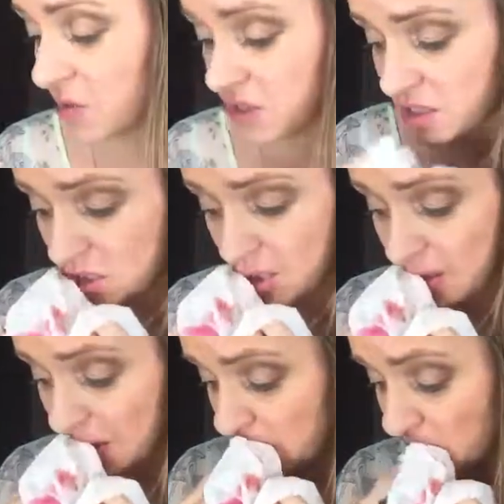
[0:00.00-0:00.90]
I'm gonna show
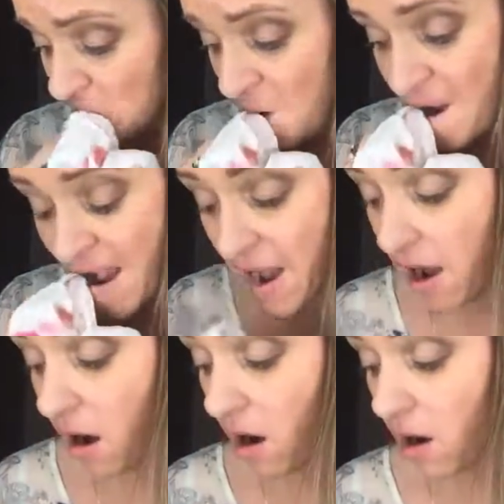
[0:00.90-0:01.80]
you
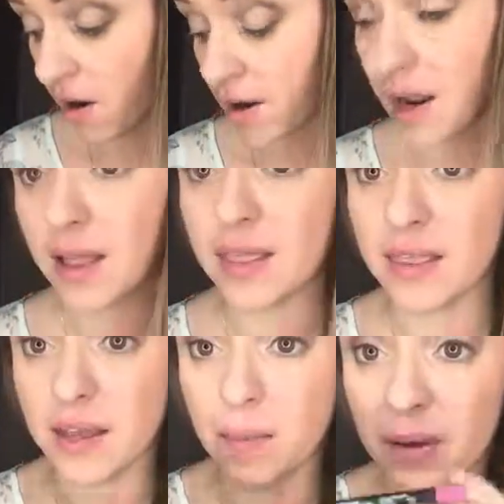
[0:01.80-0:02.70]
our
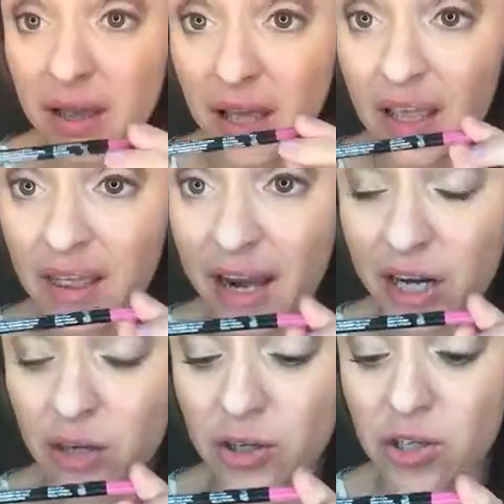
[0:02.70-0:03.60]
lip
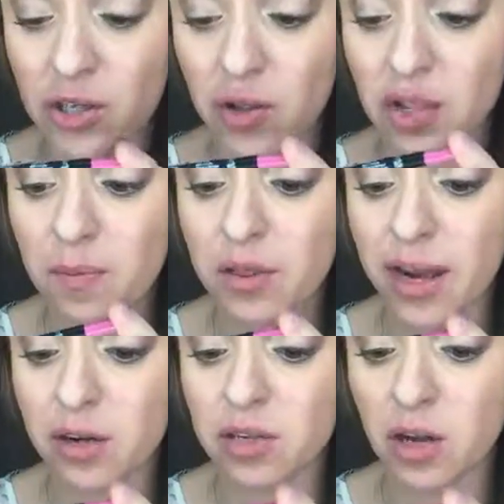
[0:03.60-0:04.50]
liner. So lip
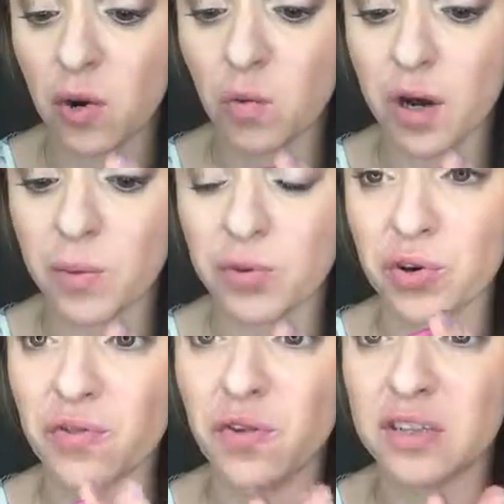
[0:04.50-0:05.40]
liners are
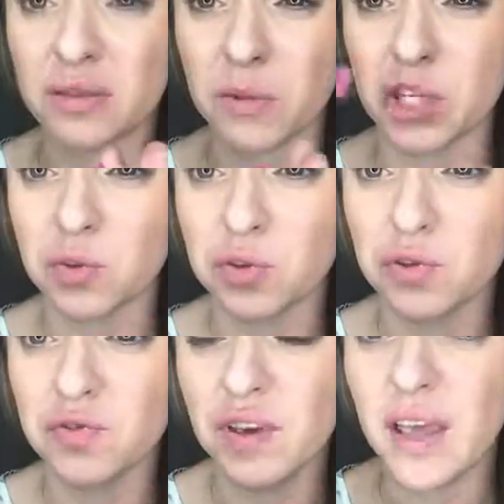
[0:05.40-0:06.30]
waterproof, smudge
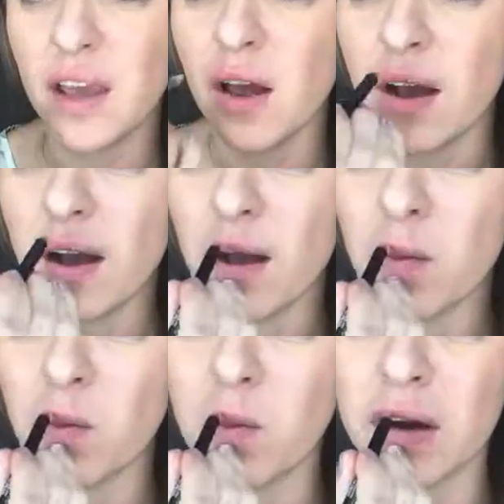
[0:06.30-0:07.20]
proof,
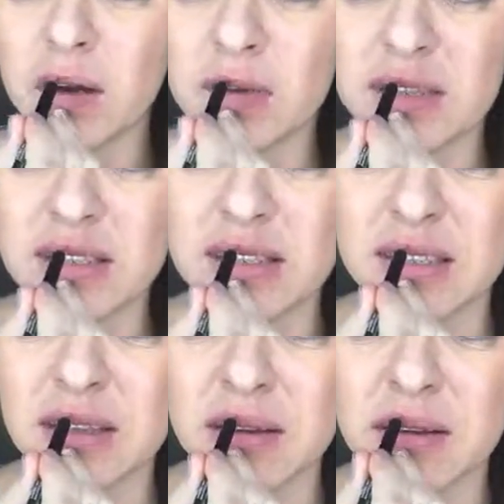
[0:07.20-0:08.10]
water
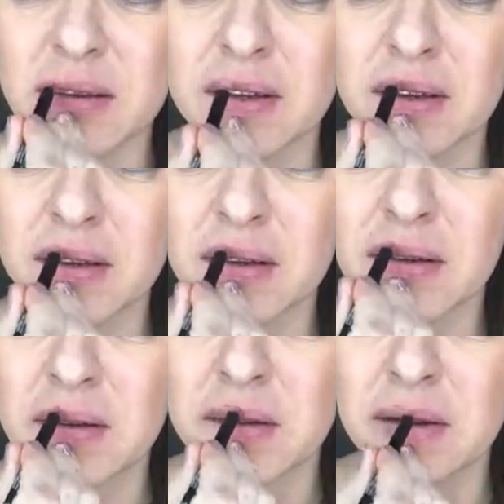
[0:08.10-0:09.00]
resistant.
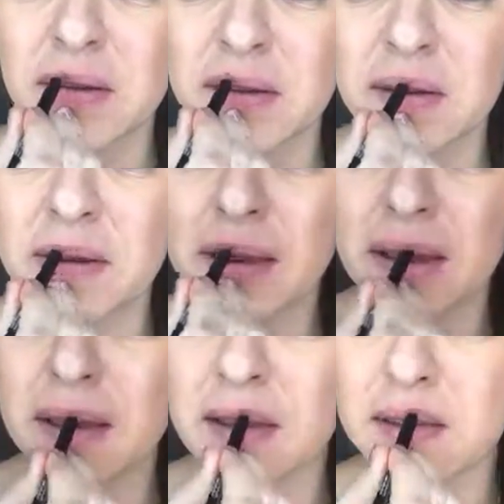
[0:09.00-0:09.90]

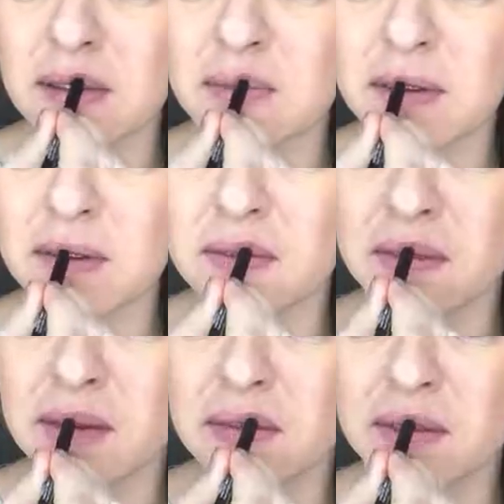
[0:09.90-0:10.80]
Okay, this is my
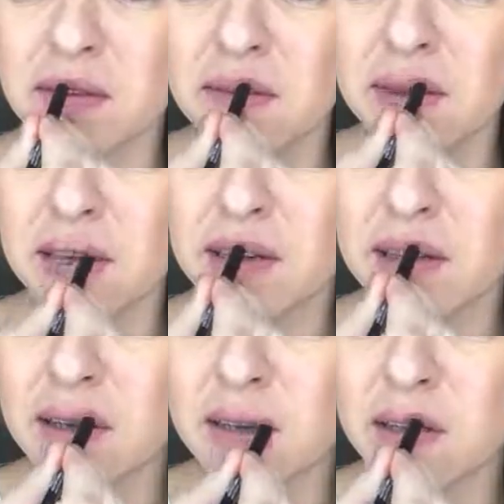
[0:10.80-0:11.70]
favorite
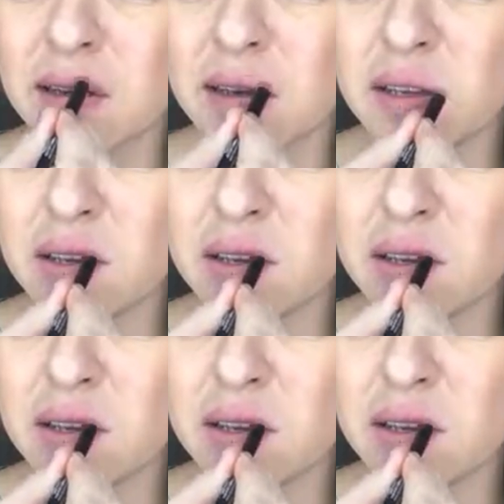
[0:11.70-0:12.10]
one. And